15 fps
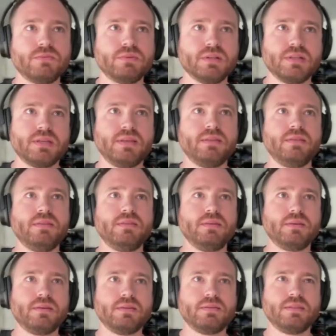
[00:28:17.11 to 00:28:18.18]
really
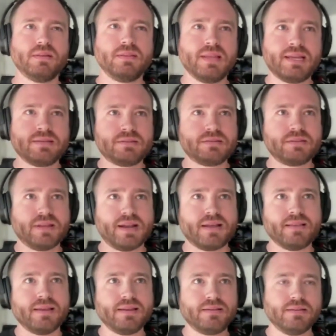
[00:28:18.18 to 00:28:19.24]
the, the lens that
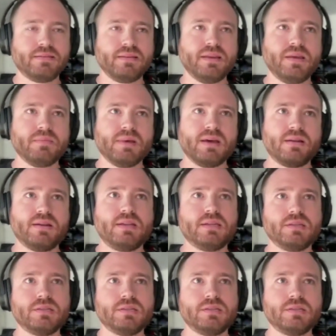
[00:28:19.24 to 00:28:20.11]
I like to think about it